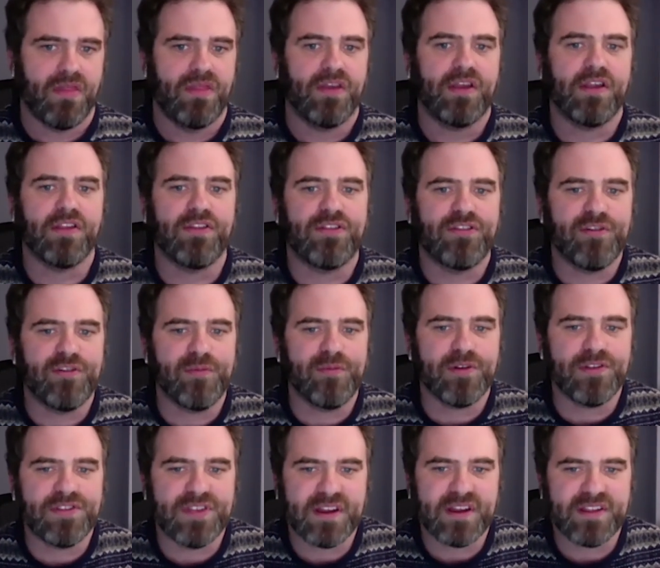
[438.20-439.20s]
the
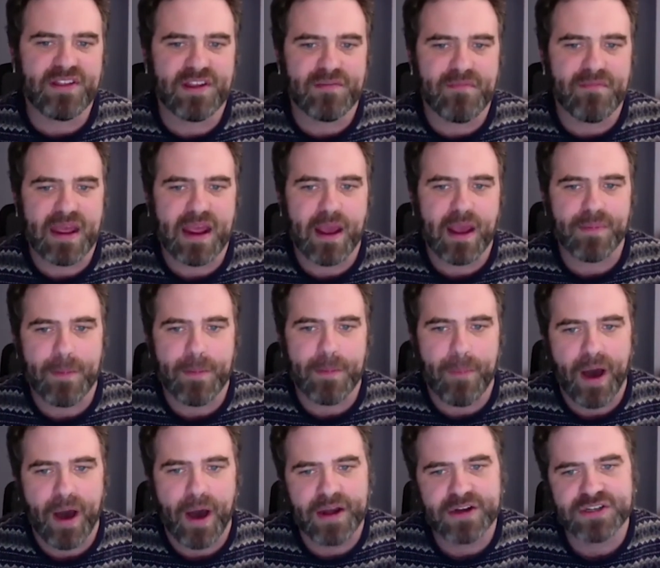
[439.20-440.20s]
consumer citizen may come to
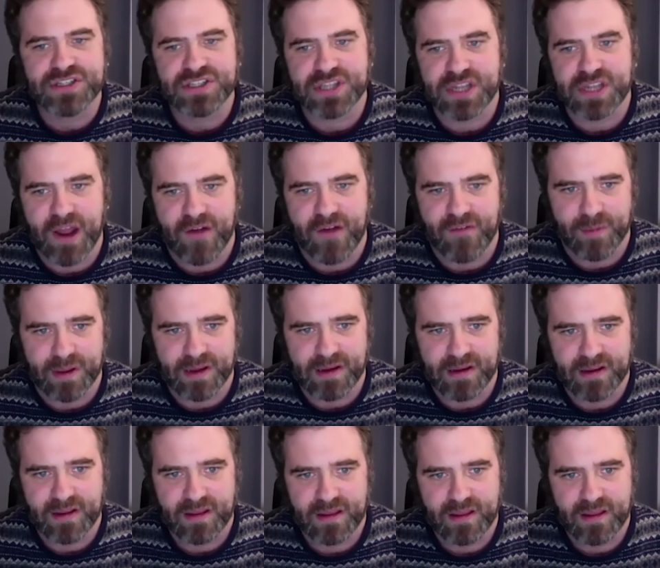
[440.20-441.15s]
punish the government.